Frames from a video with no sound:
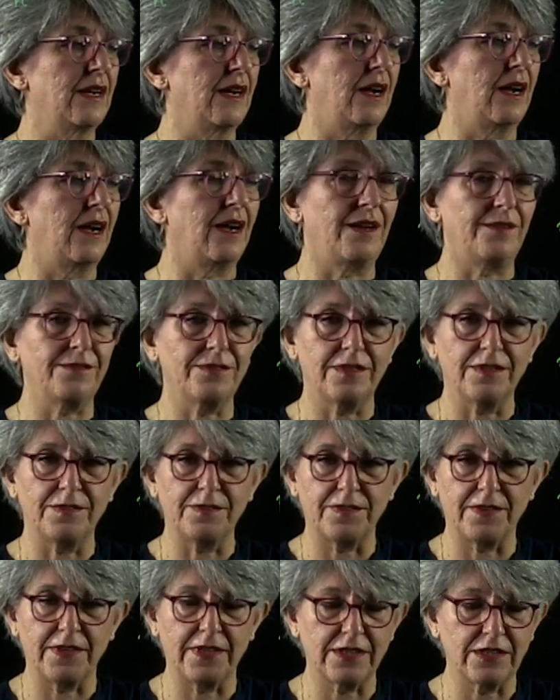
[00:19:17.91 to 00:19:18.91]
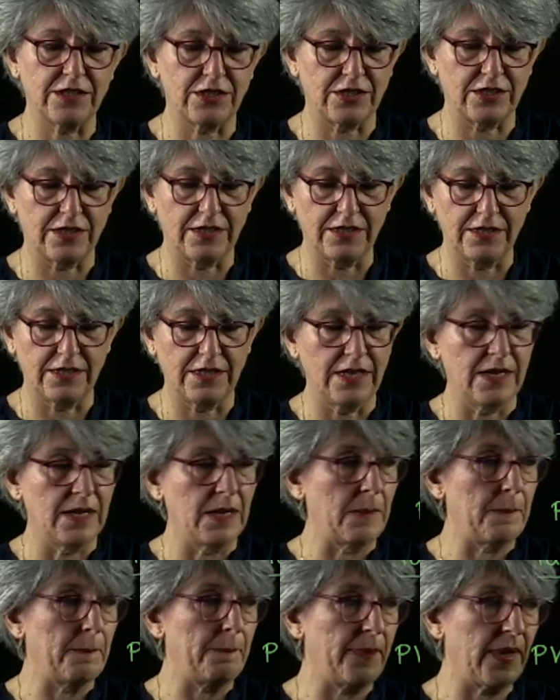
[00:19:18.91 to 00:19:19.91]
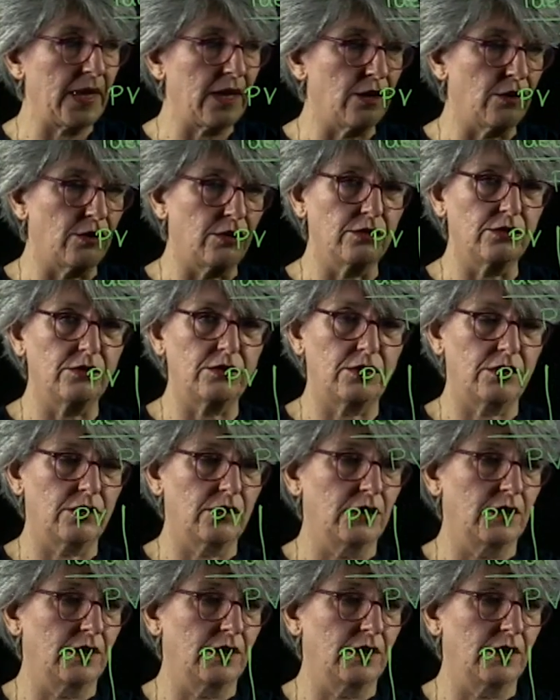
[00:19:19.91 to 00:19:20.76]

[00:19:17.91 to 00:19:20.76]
of the function beyond